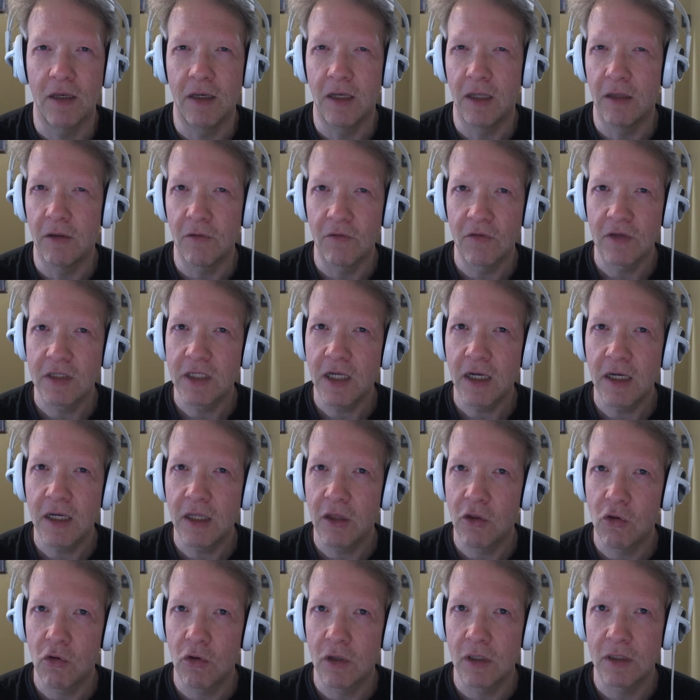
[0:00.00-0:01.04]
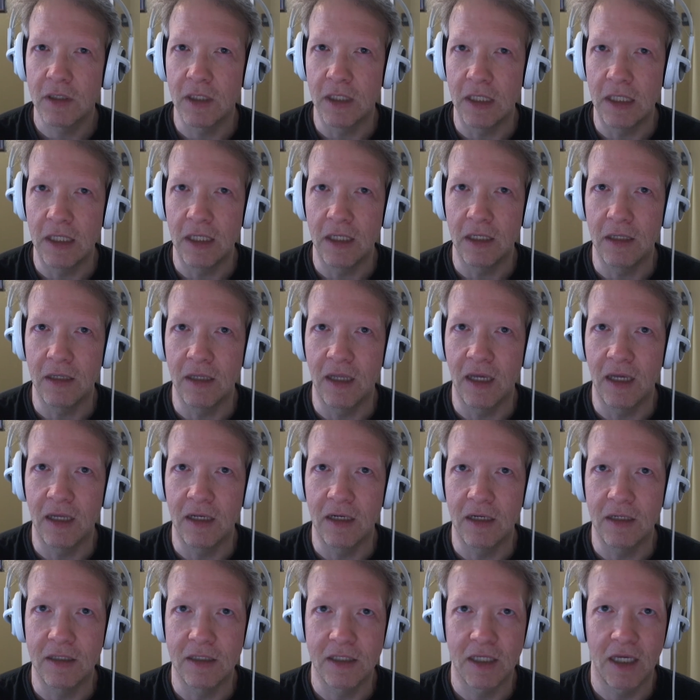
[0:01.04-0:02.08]
And there's a tiny trick to getting that.
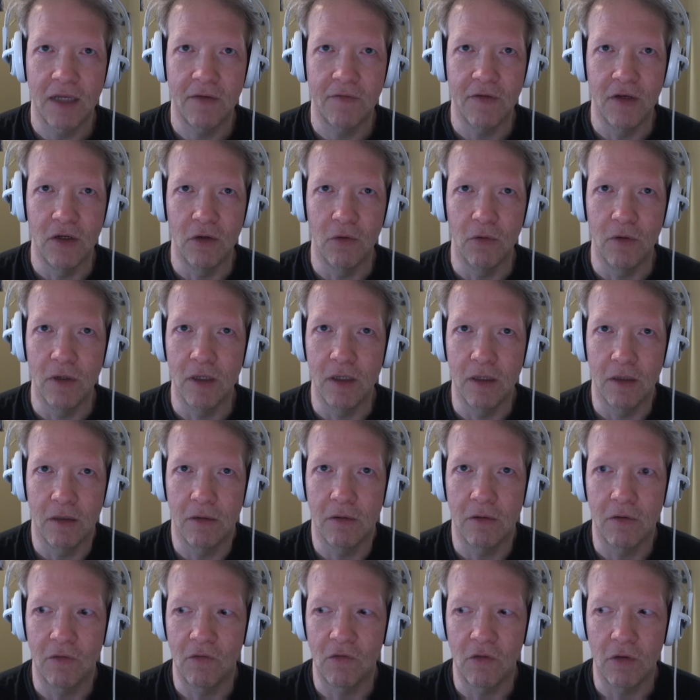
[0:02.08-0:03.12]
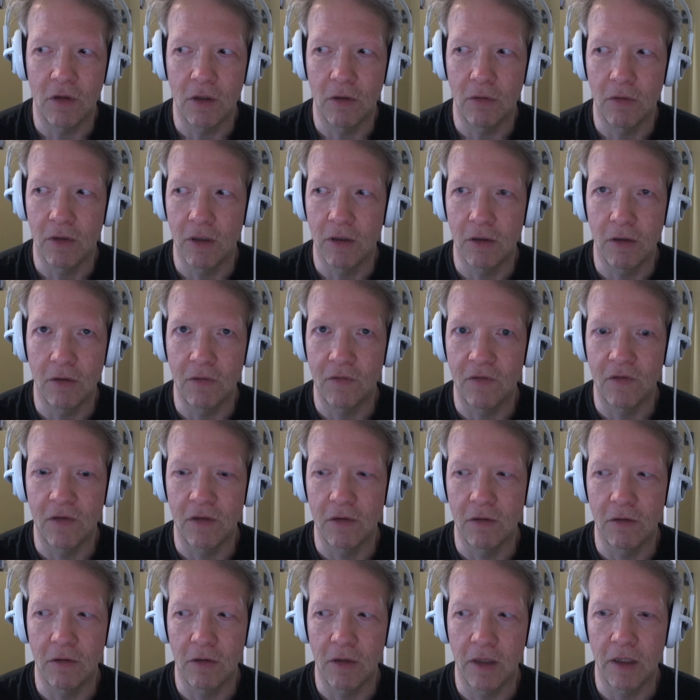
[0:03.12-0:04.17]
It's kind of annoying because you go there and you sit there
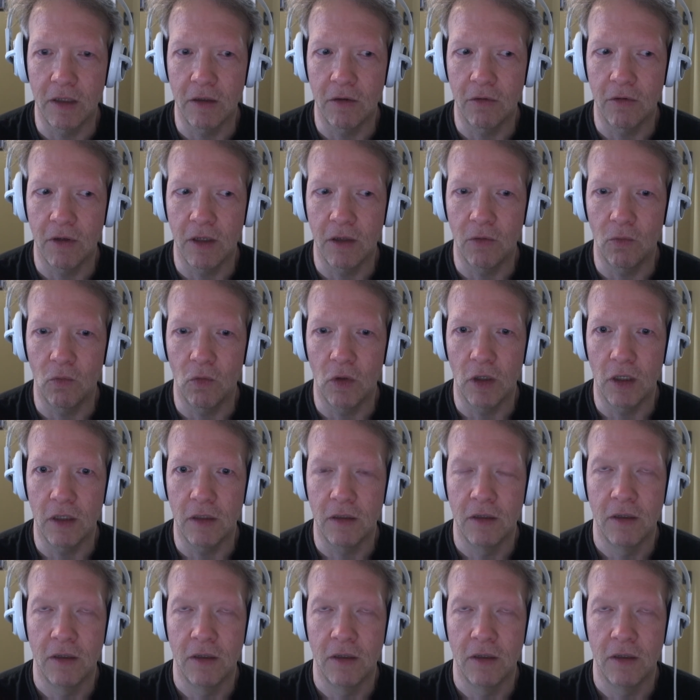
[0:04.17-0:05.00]
and you're like, okay, what?